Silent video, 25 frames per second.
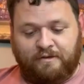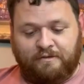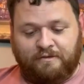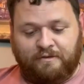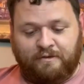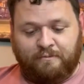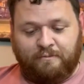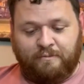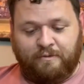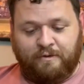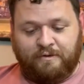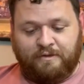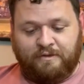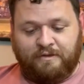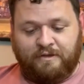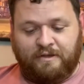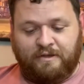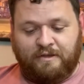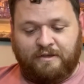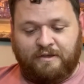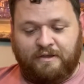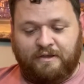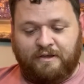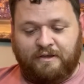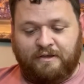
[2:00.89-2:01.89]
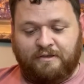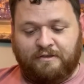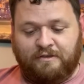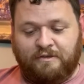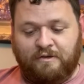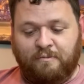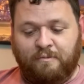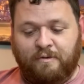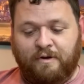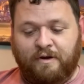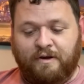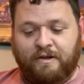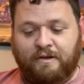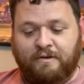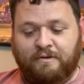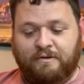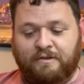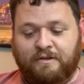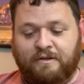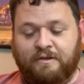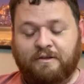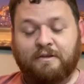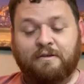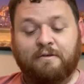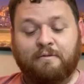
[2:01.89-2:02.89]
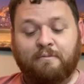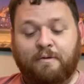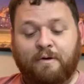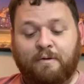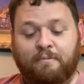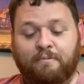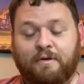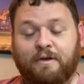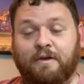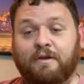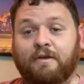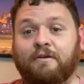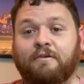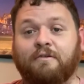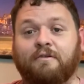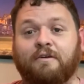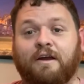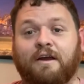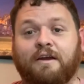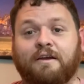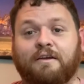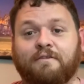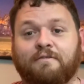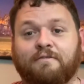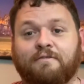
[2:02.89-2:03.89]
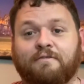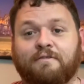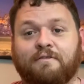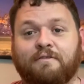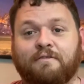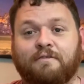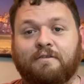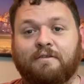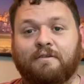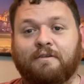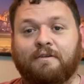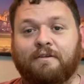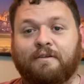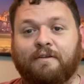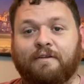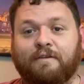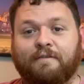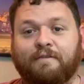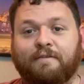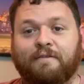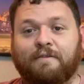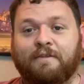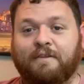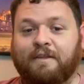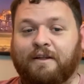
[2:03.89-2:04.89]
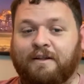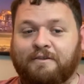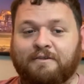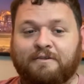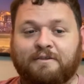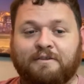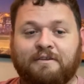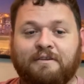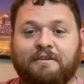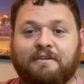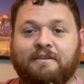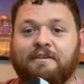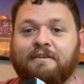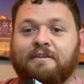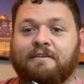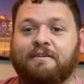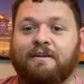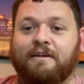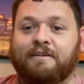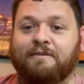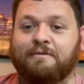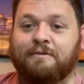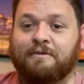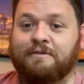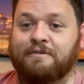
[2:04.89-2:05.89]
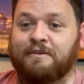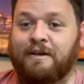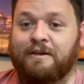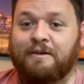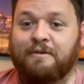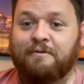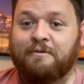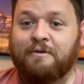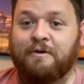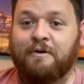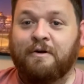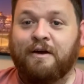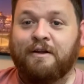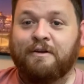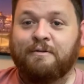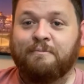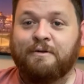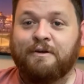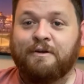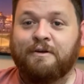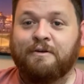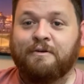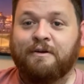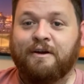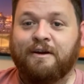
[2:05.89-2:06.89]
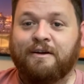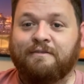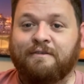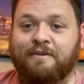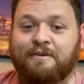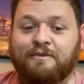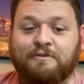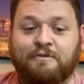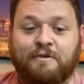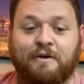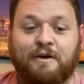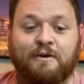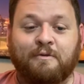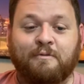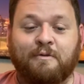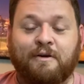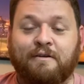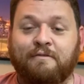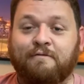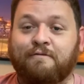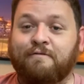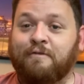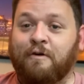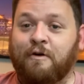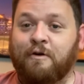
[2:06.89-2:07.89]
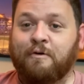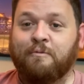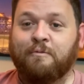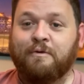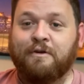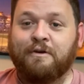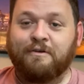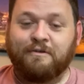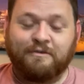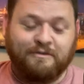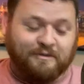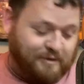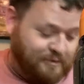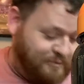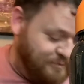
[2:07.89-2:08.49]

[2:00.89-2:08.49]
Nice little book. 10 things nobody would tell you about being creative. That's because I don't know how to be creative. I just know how to write fart wiener